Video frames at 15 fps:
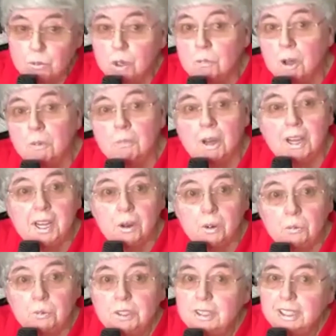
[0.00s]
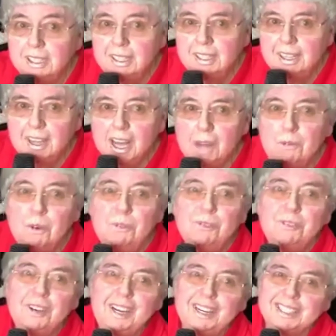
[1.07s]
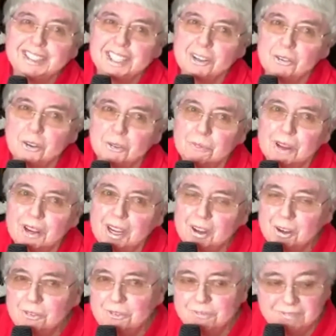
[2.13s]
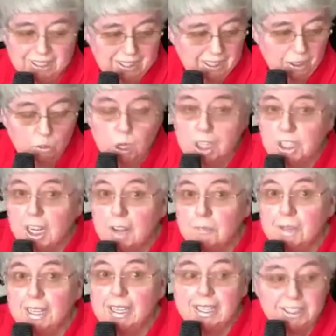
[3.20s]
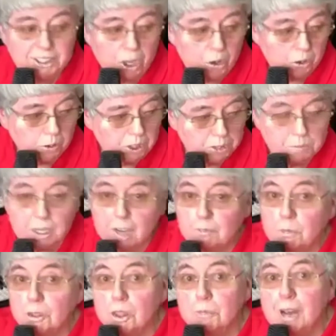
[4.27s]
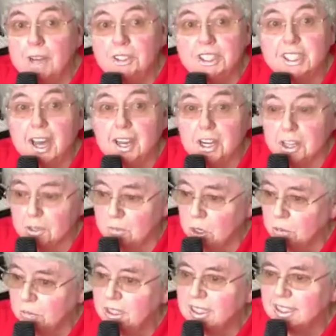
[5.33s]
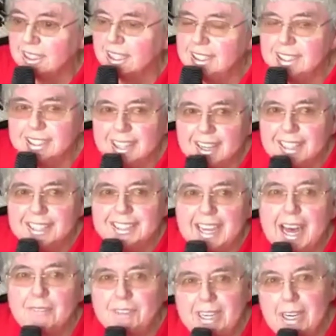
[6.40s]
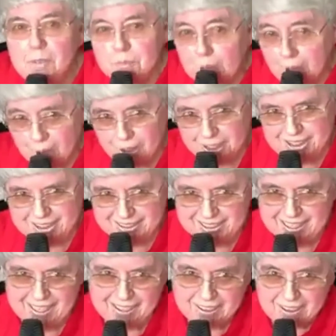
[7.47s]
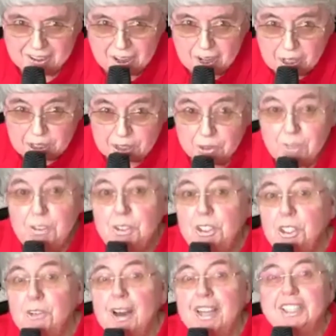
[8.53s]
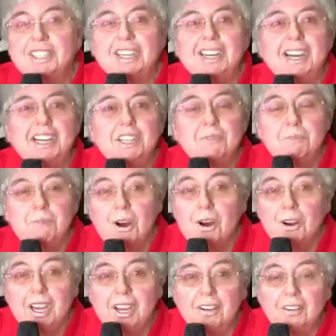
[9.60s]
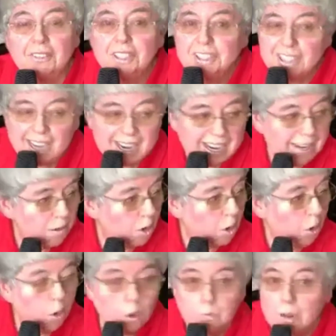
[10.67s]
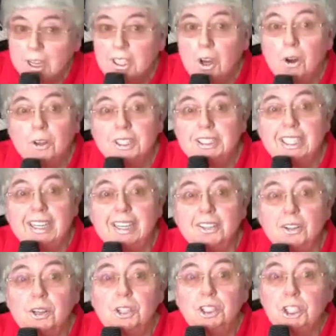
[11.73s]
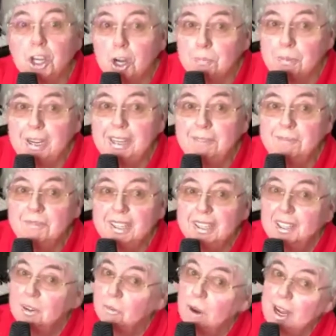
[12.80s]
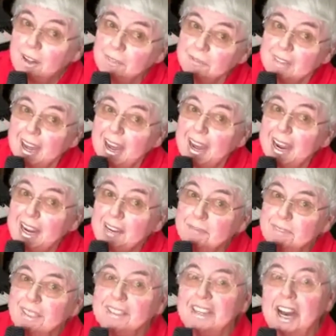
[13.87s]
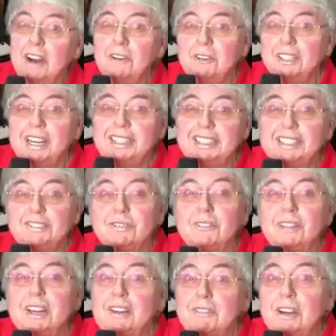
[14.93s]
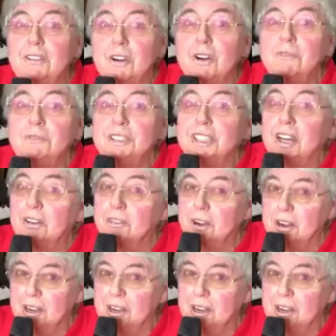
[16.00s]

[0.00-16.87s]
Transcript: on my own, I won't feel as though I'm on my own. Well, I shall have my little dogs, but I put them outside at the moment because they decided to have a little bark, didn't they? So if you do actually hear them barking on the day, or my cockatiel chirping, well, hey, you know, it is from the living room, so